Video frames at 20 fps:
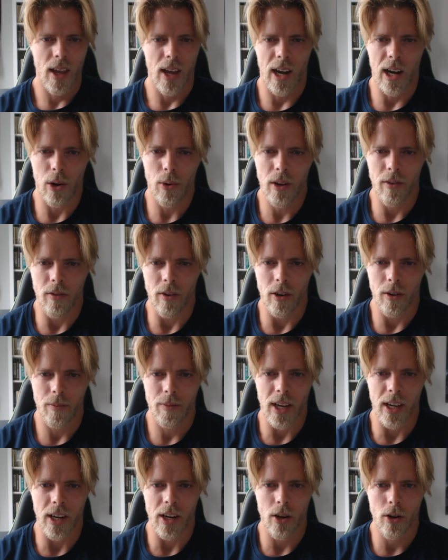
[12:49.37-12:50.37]

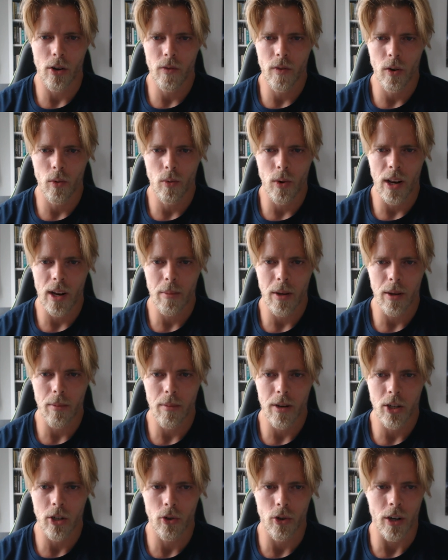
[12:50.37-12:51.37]
However, an
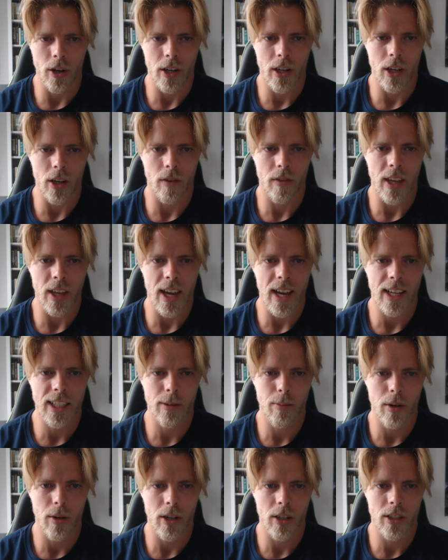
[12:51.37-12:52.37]
overwhelming majority of the
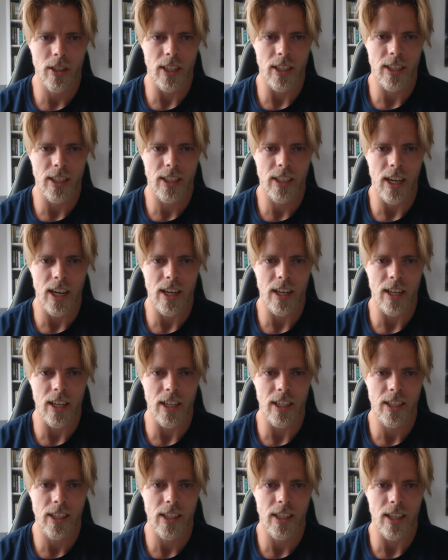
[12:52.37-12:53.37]
experts and
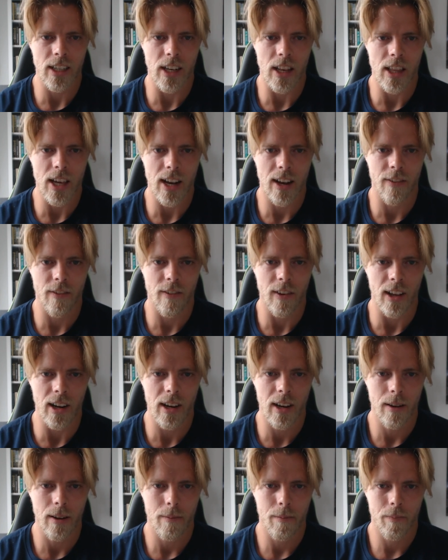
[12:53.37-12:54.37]
scientists in that
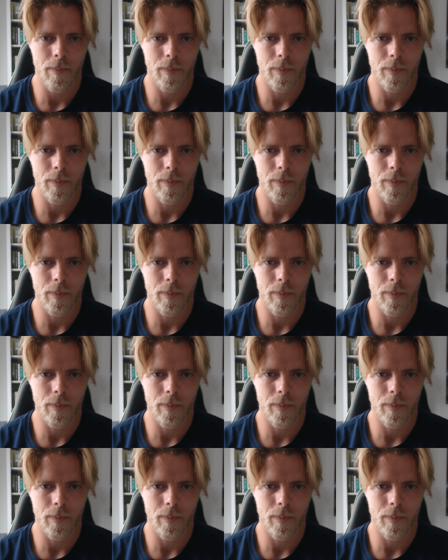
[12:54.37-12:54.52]
field,